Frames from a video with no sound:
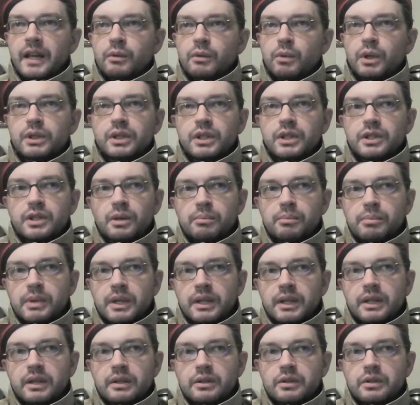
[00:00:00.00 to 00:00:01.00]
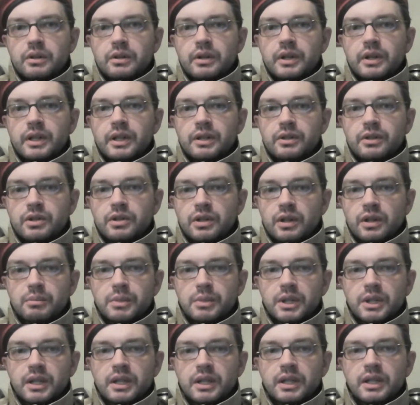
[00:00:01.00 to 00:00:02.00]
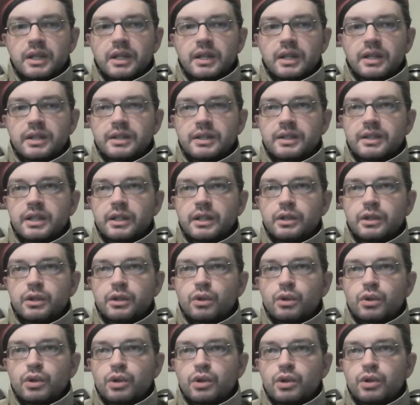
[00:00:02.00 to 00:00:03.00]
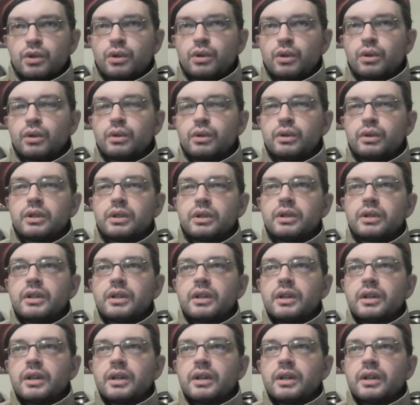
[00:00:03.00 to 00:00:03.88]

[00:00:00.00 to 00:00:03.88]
What is obligatory in Germany is that you should